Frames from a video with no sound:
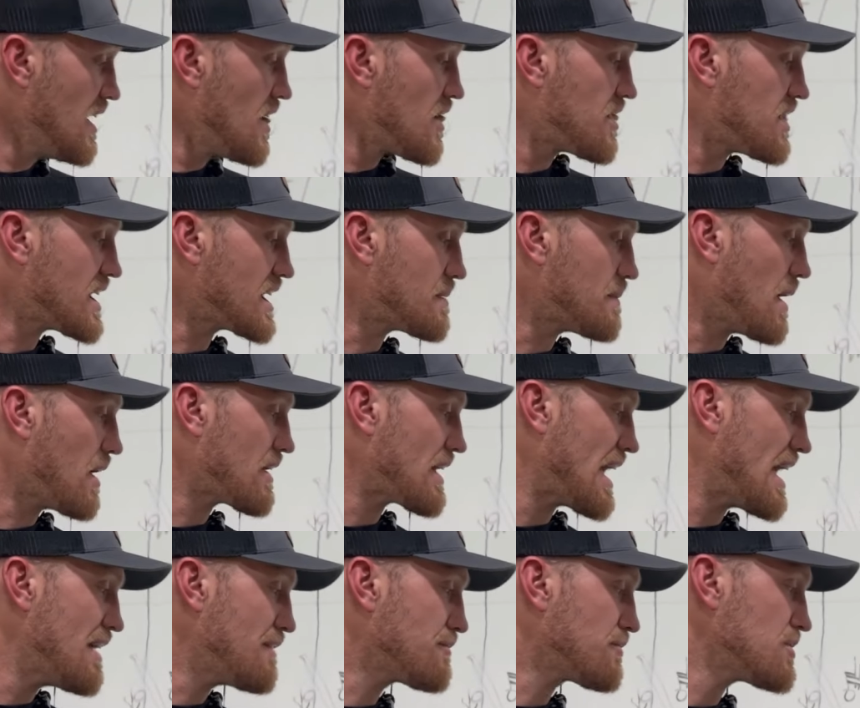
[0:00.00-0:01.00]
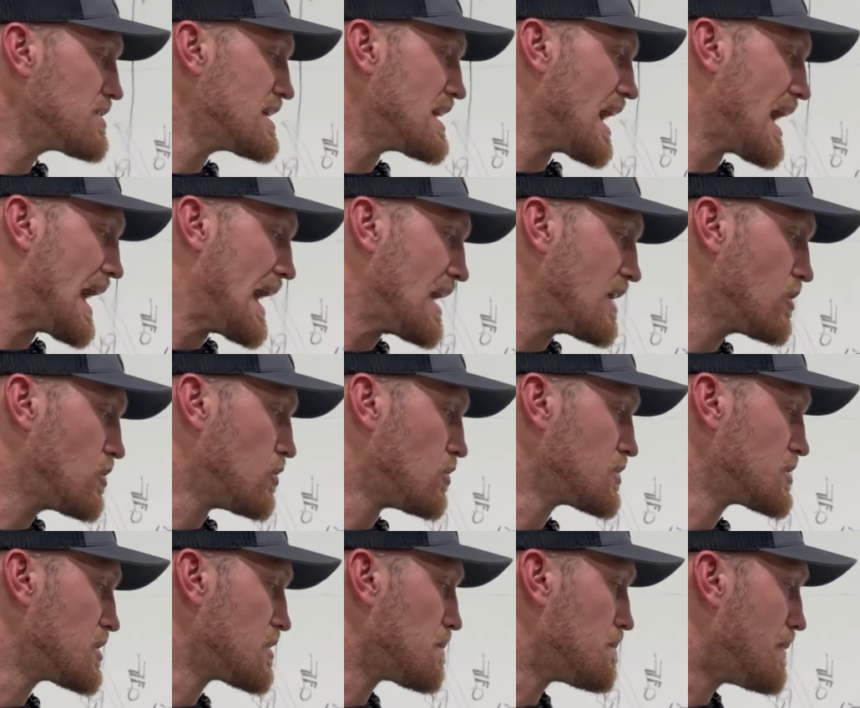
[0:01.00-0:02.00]
think about every angle
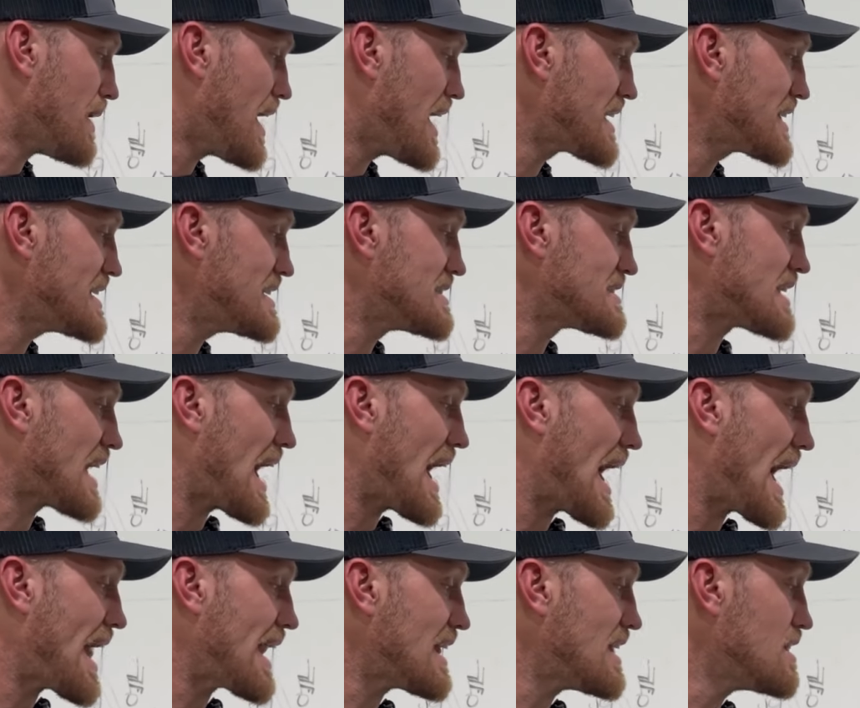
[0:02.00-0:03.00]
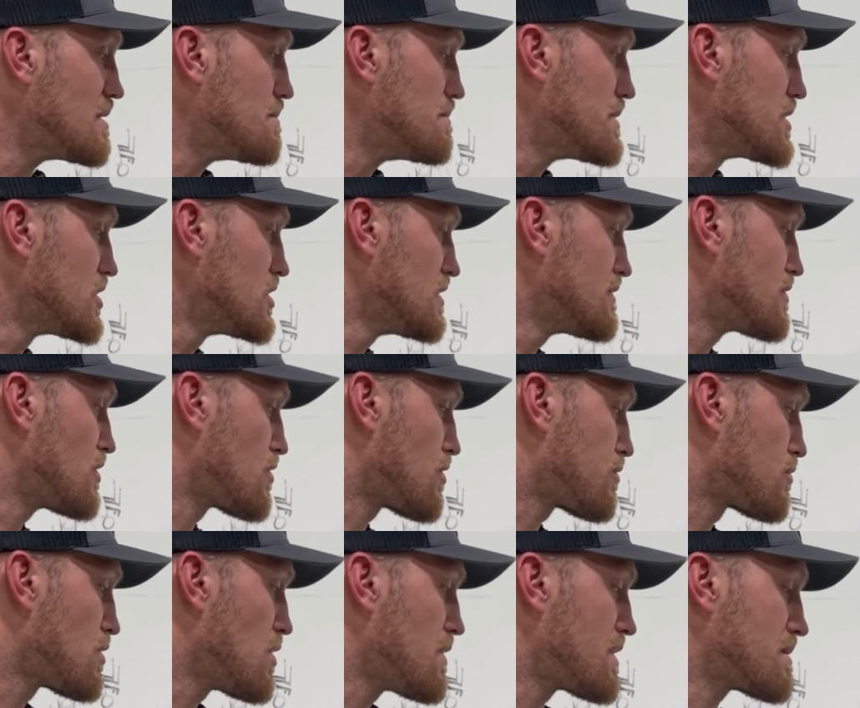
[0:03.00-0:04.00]
your body is at in the middle of your
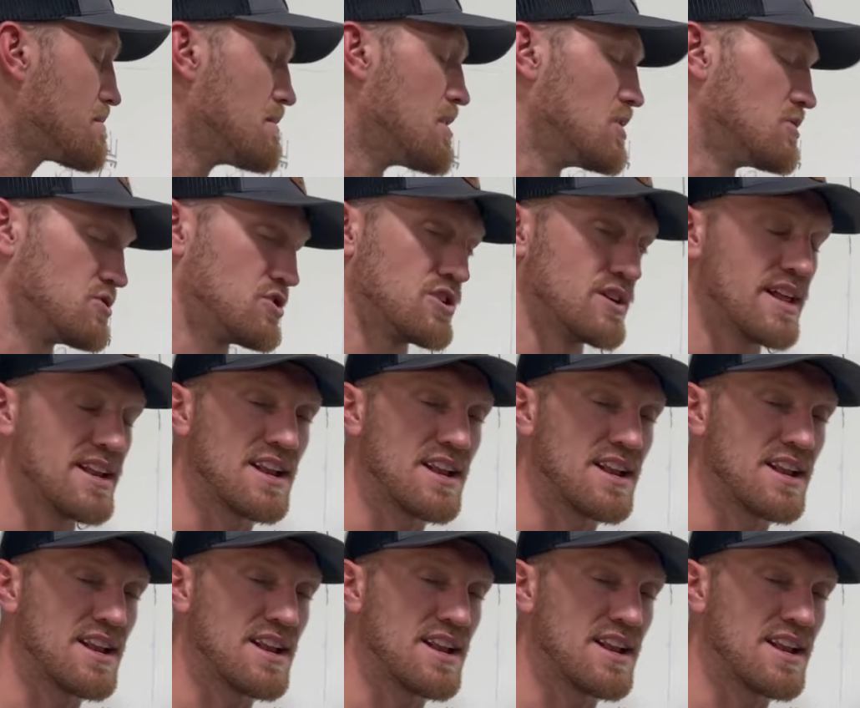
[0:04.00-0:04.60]
throwing motion.